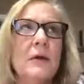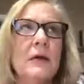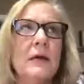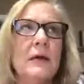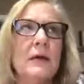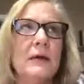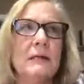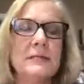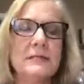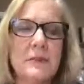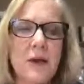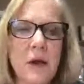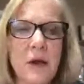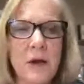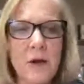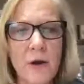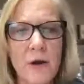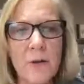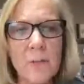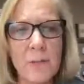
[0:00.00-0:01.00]
it's not
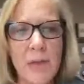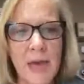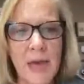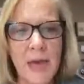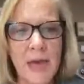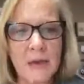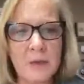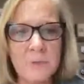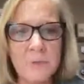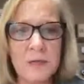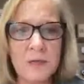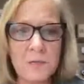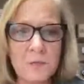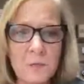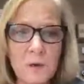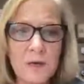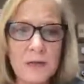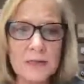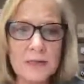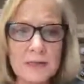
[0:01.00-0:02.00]
all bad. We
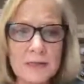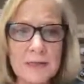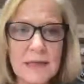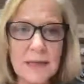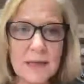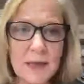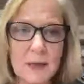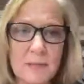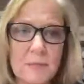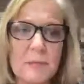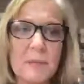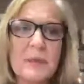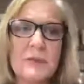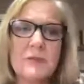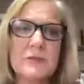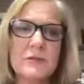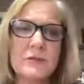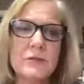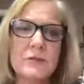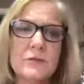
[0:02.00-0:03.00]
want them
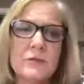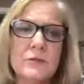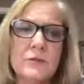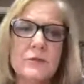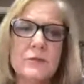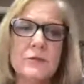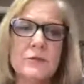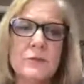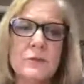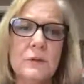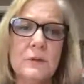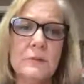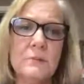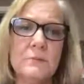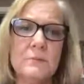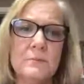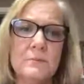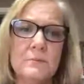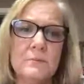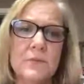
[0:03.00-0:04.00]
to
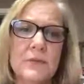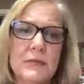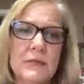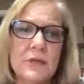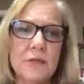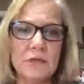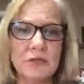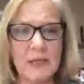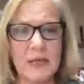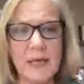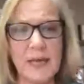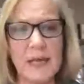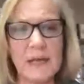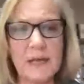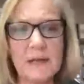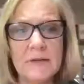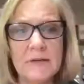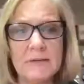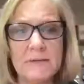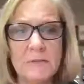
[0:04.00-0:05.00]
be
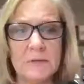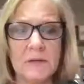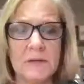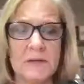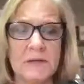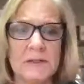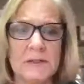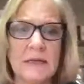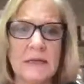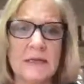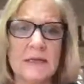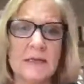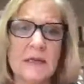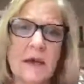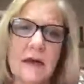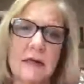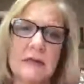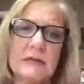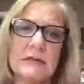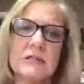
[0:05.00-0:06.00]
creative with the
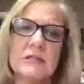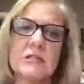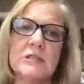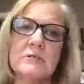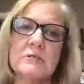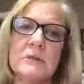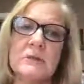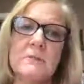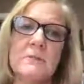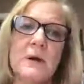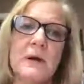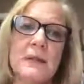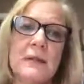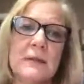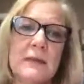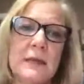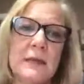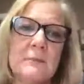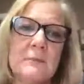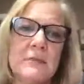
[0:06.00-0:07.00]
technology. We want
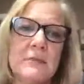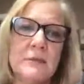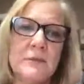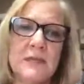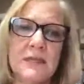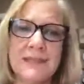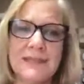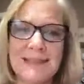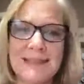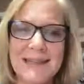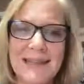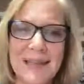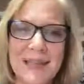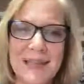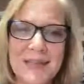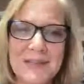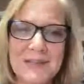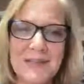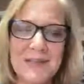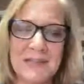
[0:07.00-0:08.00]
them to be
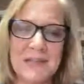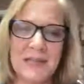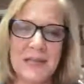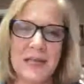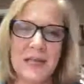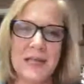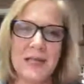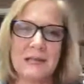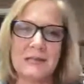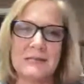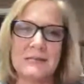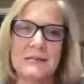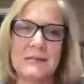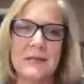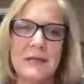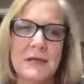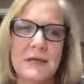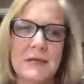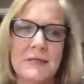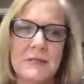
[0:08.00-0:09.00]
engaged and
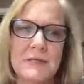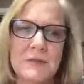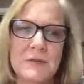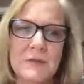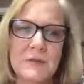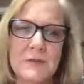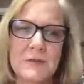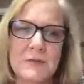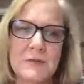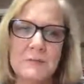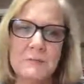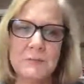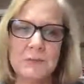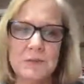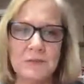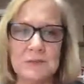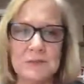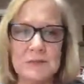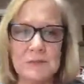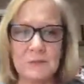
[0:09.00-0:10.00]
to
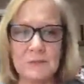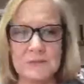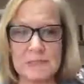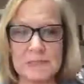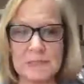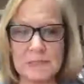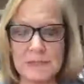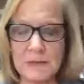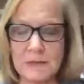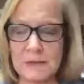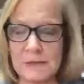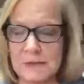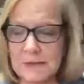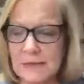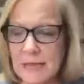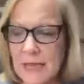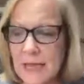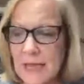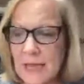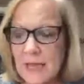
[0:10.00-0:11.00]
build some skills.
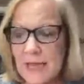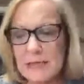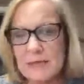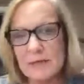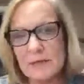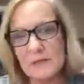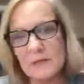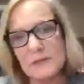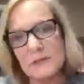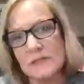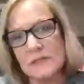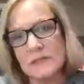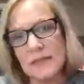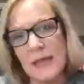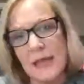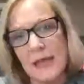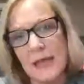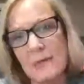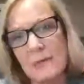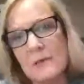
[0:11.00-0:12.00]
And so
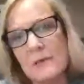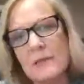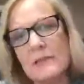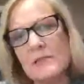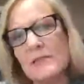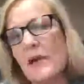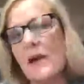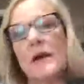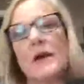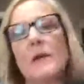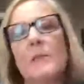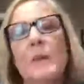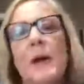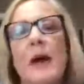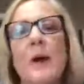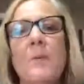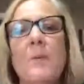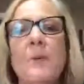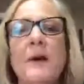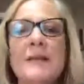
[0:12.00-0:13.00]
today I'm going to talk
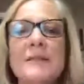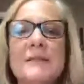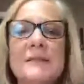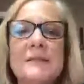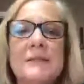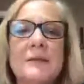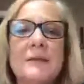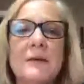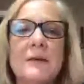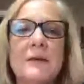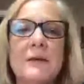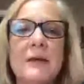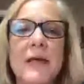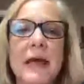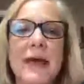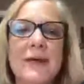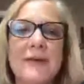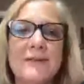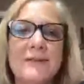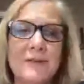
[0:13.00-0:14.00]
about one skill
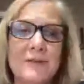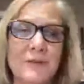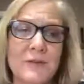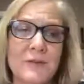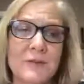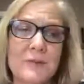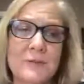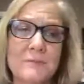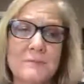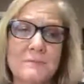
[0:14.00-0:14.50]
that your